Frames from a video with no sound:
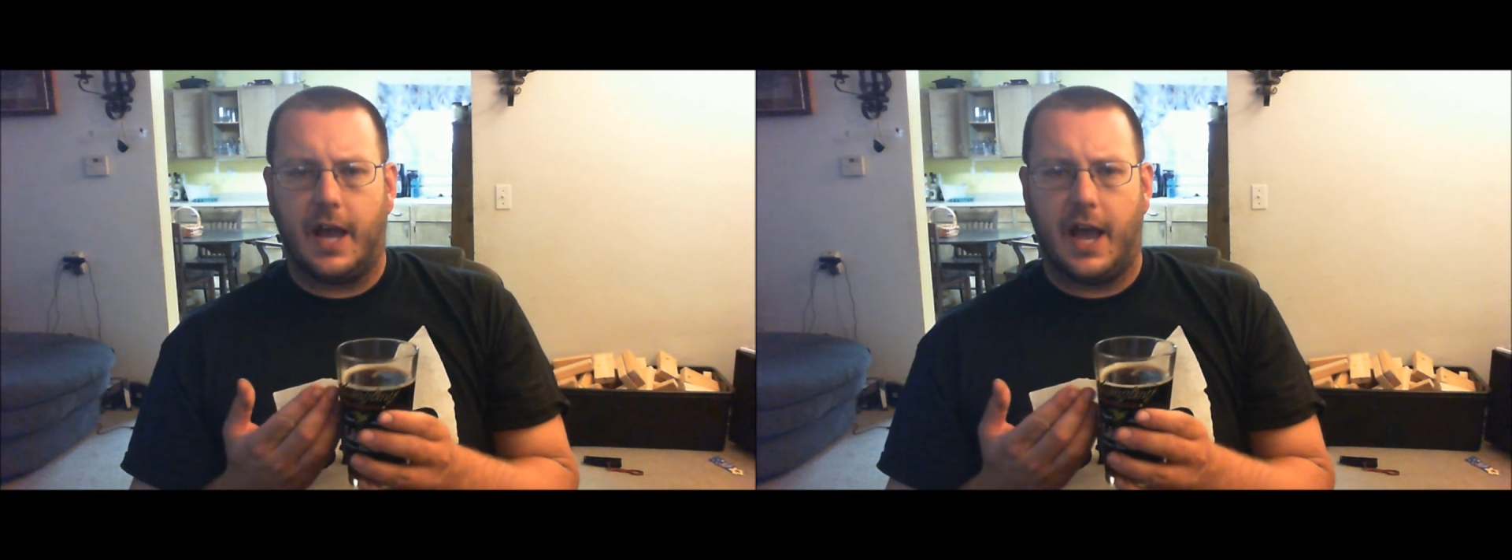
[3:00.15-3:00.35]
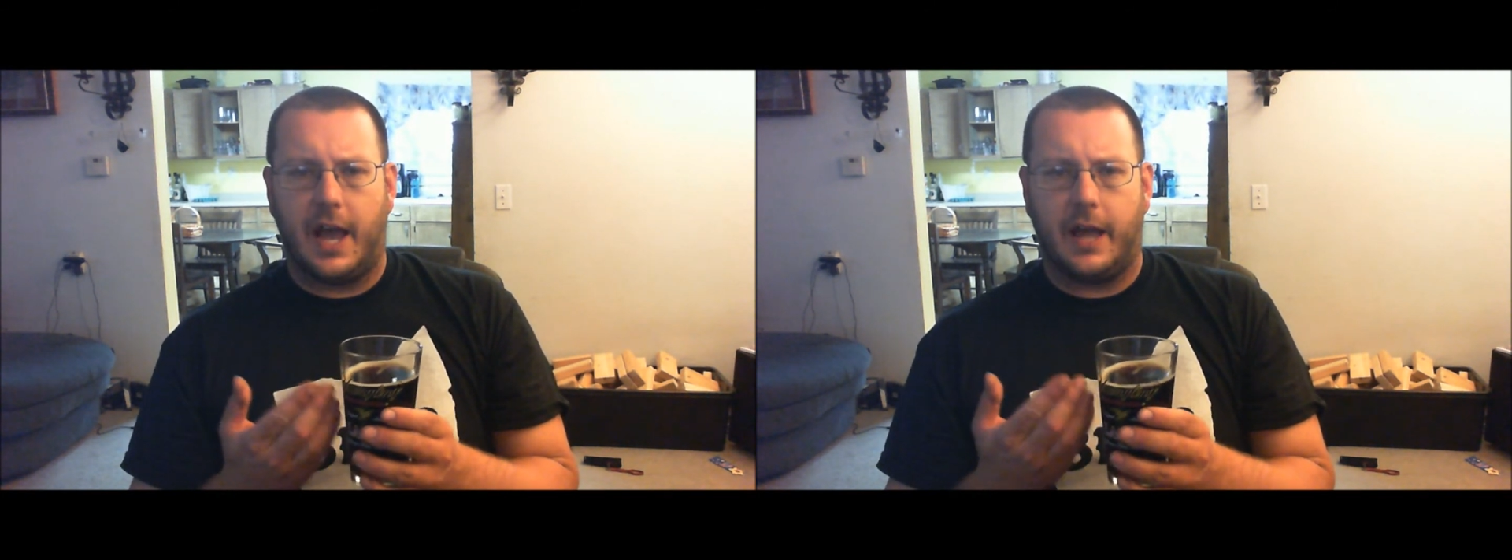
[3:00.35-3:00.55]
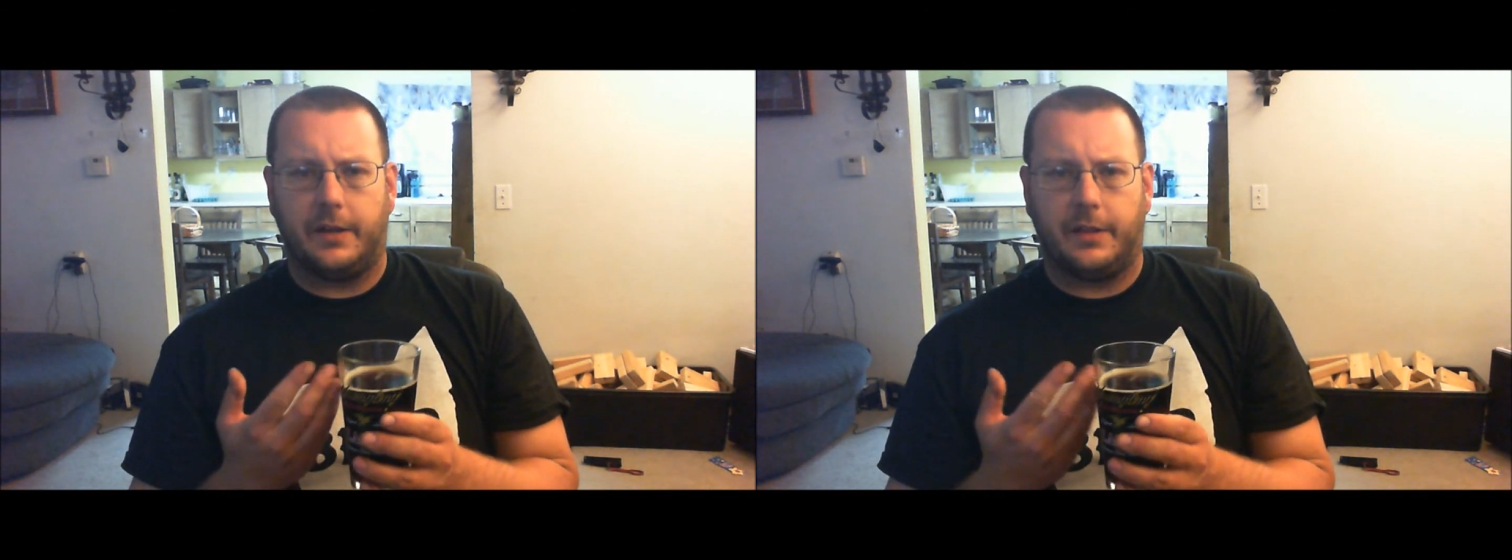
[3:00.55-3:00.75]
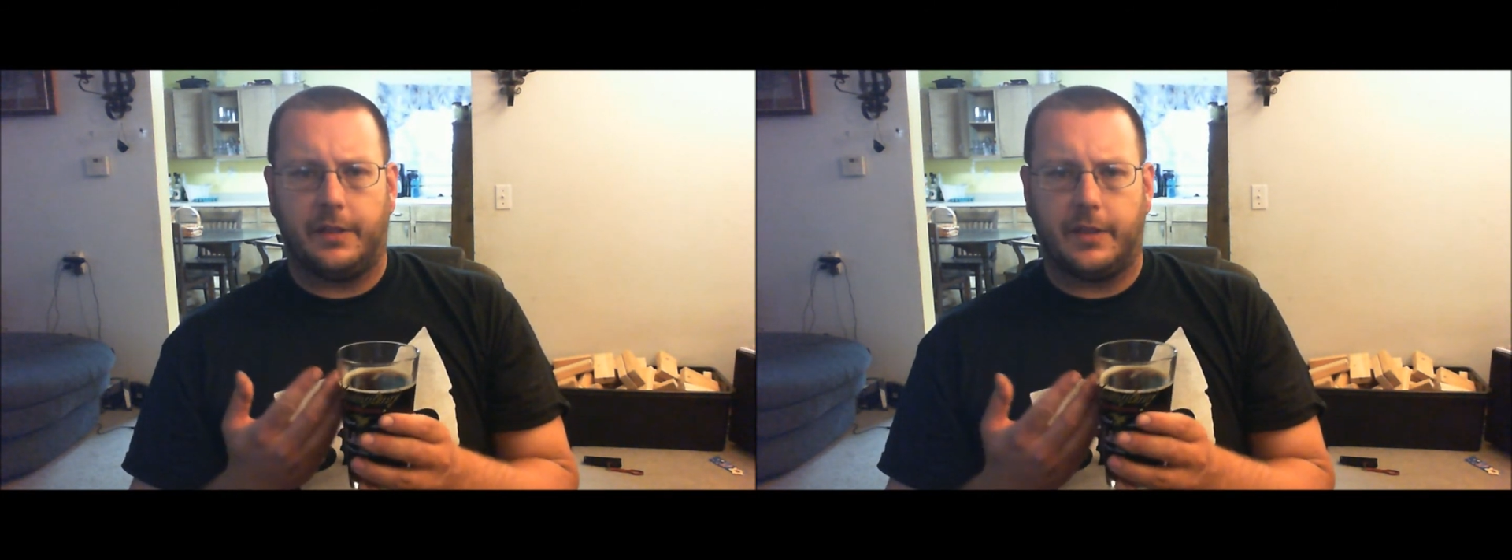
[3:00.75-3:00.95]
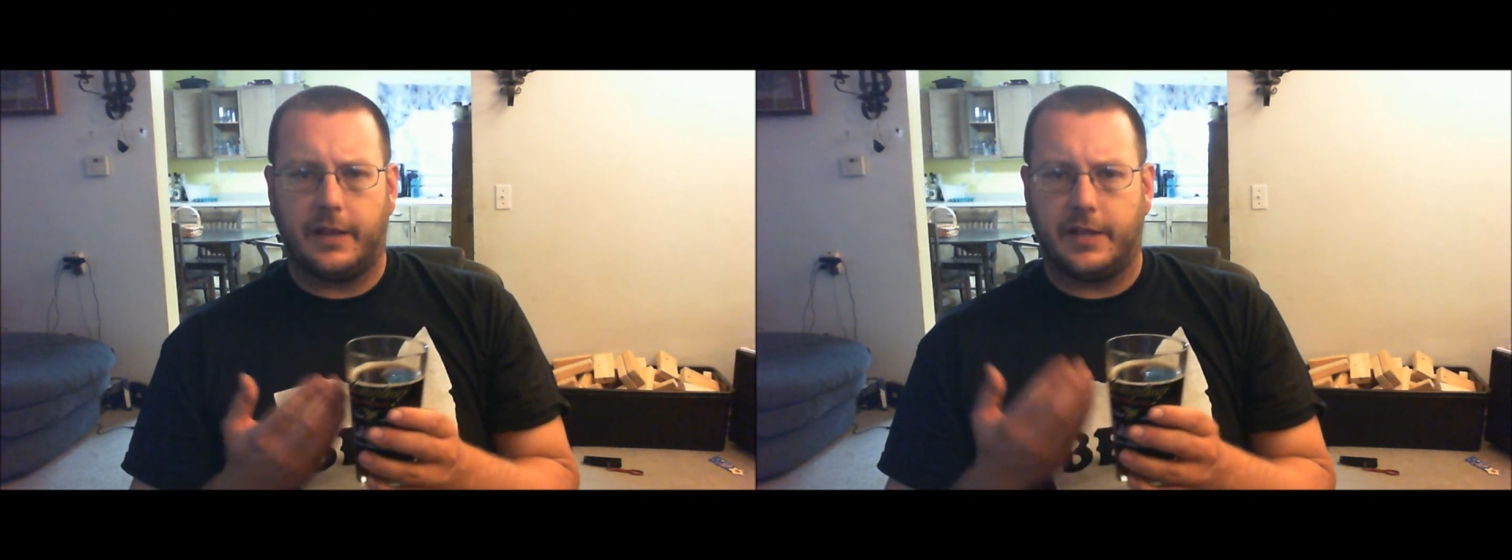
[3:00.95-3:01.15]
and
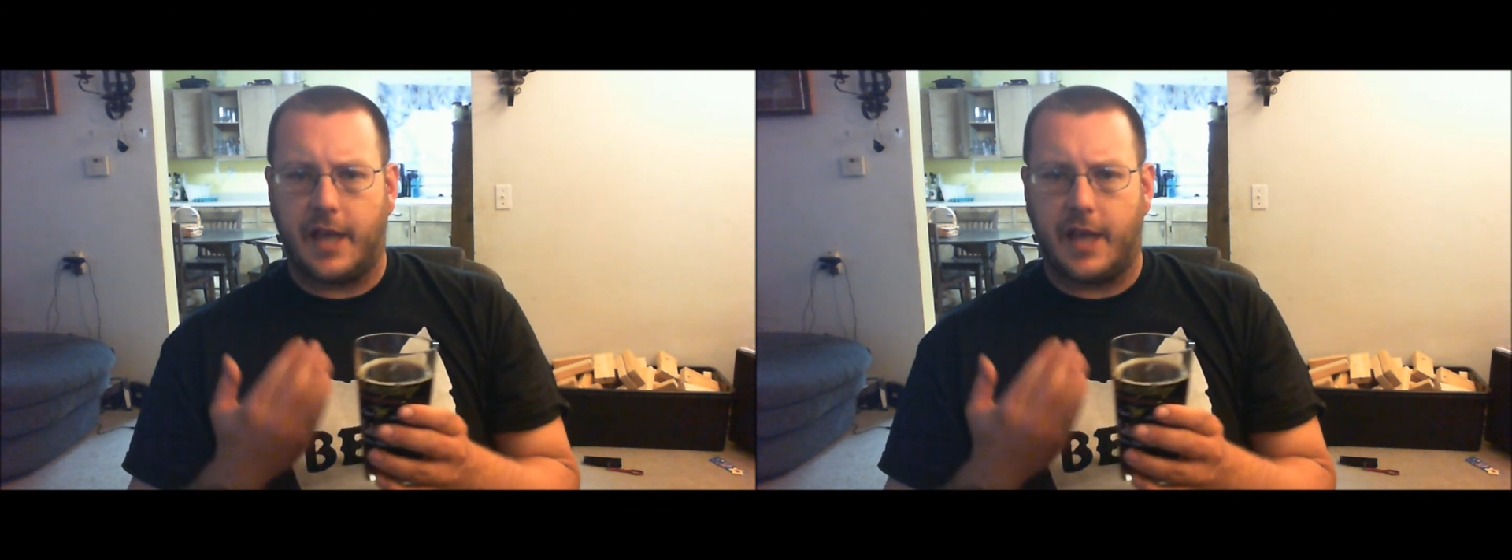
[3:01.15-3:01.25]
then the